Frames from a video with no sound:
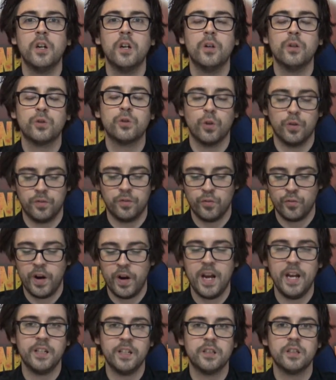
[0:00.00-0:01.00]
sort of
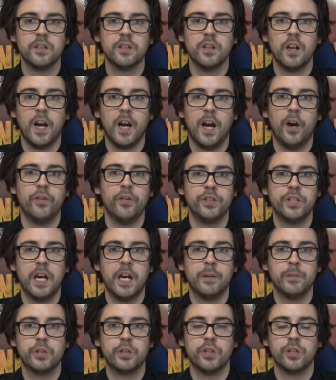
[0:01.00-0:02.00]
read how the
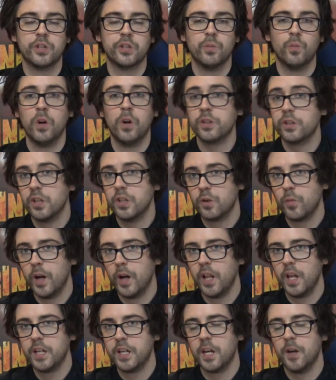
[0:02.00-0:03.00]
damage system works, and I quite
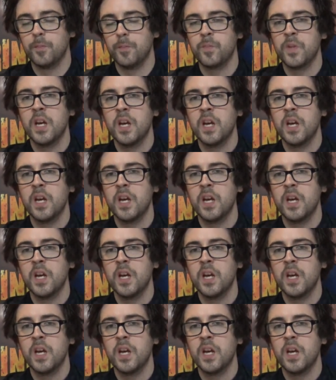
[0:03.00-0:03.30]
like it.